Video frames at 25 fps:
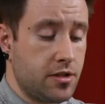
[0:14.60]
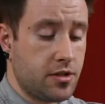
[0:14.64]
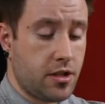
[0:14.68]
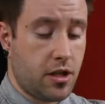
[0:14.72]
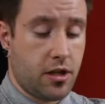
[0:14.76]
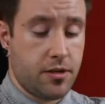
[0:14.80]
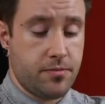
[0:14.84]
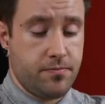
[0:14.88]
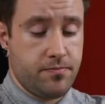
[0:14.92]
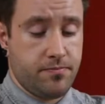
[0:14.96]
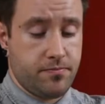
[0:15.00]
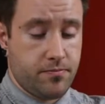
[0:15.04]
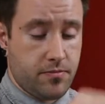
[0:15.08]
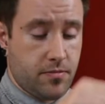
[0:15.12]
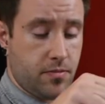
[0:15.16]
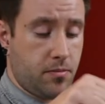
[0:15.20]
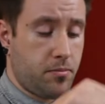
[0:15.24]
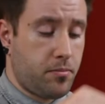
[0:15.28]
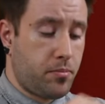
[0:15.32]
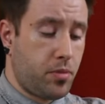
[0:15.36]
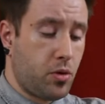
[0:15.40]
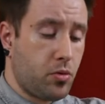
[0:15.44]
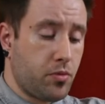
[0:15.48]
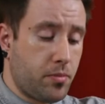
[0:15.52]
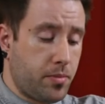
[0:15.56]
So
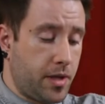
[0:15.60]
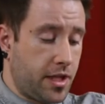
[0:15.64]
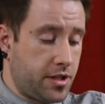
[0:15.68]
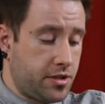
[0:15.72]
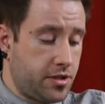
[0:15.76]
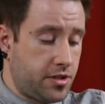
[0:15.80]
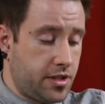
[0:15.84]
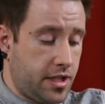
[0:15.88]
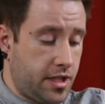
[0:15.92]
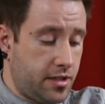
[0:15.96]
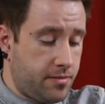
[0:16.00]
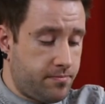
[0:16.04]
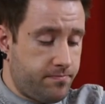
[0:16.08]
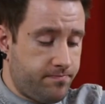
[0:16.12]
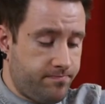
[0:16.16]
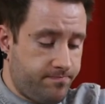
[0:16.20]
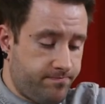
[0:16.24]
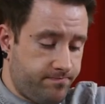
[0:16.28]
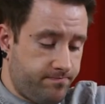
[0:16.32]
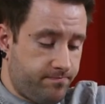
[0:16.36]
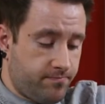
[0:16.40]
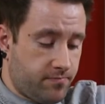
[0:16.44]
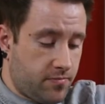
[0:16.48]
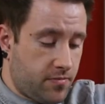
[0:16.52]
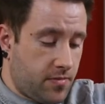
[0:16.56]
pull the patches out
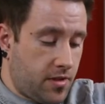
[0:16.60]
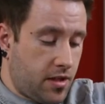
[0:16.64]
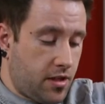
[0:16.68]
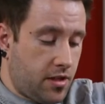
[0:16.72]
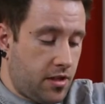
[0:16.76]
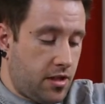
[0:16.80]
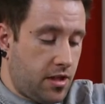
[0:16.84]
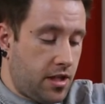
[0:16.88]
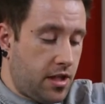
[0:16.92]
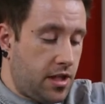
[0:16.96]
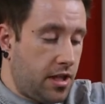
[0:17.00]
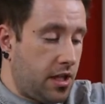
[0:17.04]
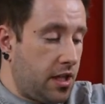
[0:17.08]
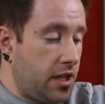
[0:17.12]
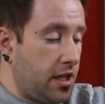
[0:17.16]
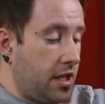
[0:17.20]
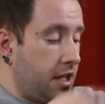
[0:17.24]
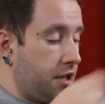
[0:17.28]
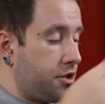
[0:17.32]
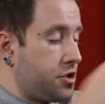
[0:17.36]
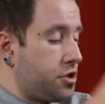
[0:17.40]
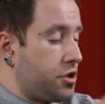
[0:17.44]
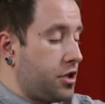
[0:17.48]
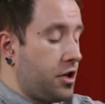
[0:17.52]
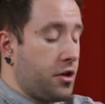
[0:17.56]
and
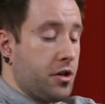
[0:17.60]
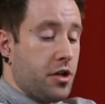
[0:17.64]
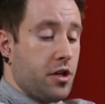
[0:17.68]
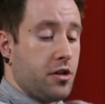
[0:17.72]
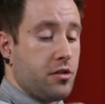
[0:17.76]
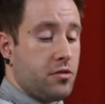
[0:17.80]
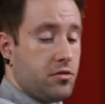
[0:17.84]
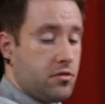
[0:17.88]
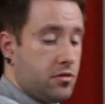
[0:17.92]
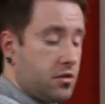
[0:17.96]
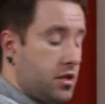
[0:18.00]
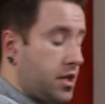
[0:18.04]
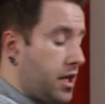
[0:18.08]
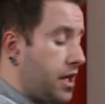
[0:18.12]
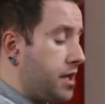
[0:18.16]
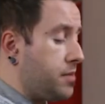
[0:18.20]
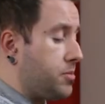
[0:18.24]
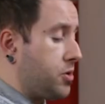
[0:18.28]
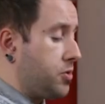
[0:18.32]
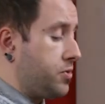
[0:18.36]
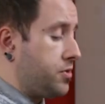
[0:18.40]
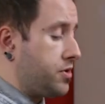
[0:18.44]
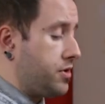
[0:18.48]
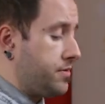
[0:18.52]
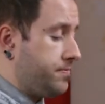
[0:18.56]
let's show you the
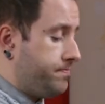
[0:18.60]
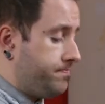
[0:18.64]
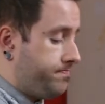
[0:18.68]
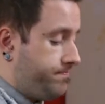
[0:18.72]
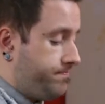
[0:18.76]
keyboard.